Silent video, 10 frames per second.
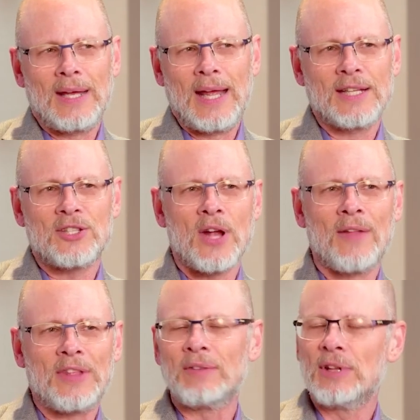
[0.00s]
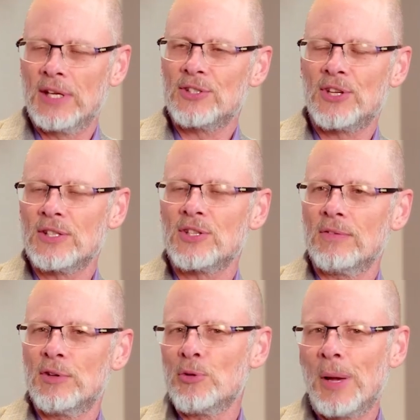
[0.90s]
And it's not that everything is
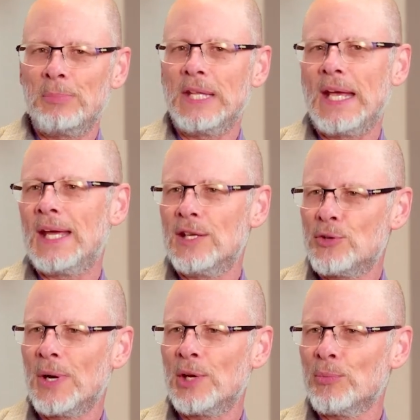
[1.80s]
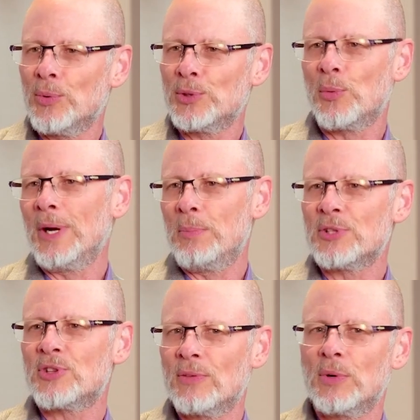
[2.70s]
sensitive. It might be the 80-20 rule.
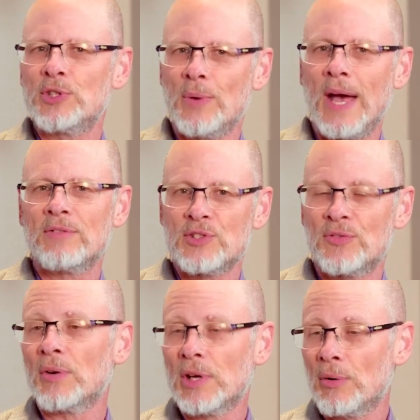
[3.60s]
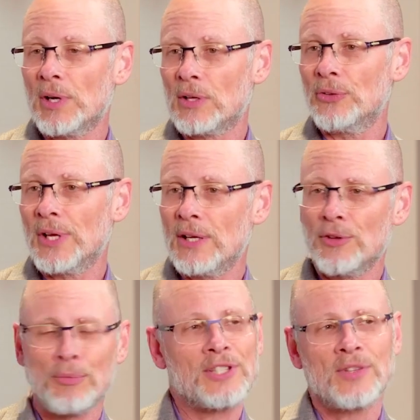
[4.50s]
20% of what you have is very critical data. The
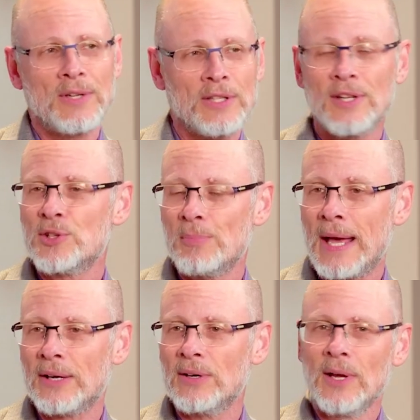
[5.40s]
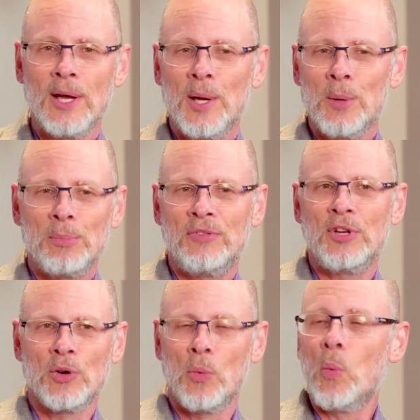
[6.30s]
rest of it doesn't matter. But if you
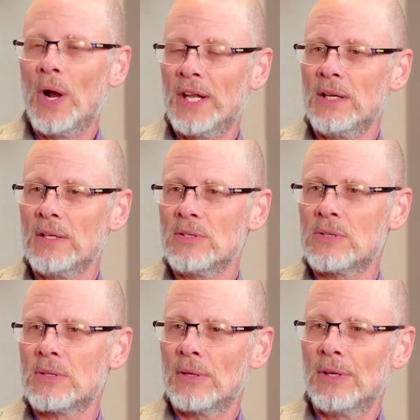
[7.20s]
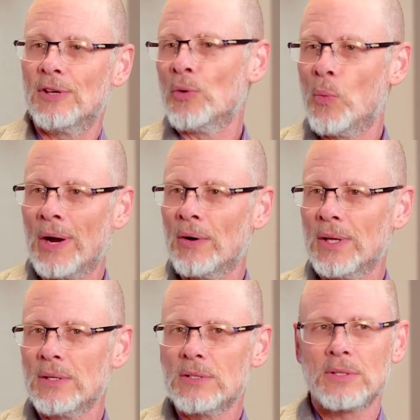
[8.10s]
don't know what it is, you don't know where it
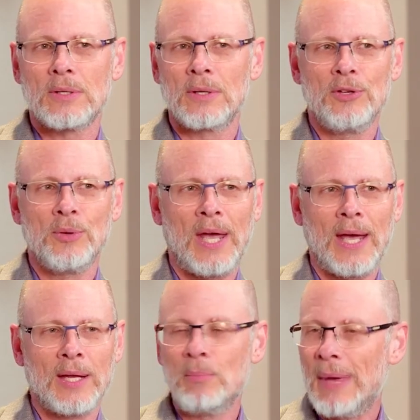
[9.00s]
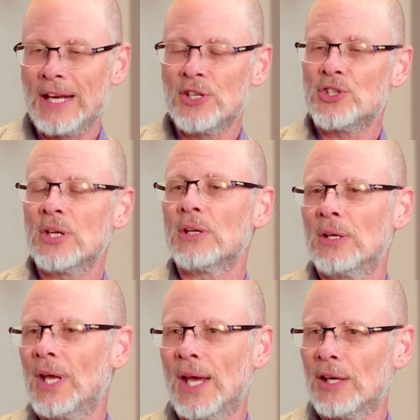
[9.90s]
is, you can't manage it,
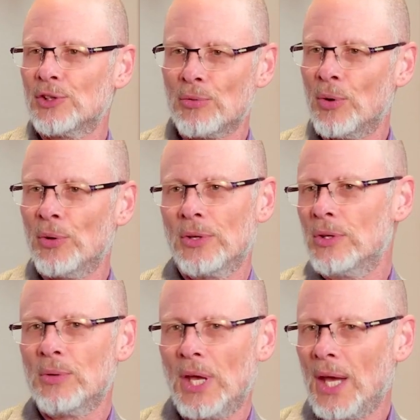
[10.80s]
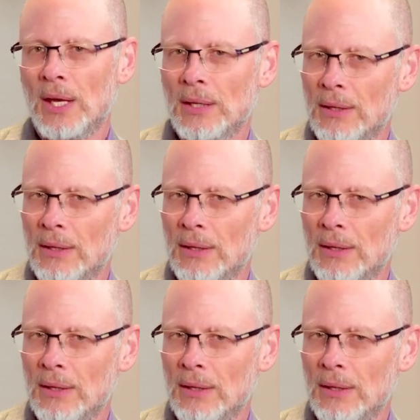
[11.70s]
you can't control it, you can't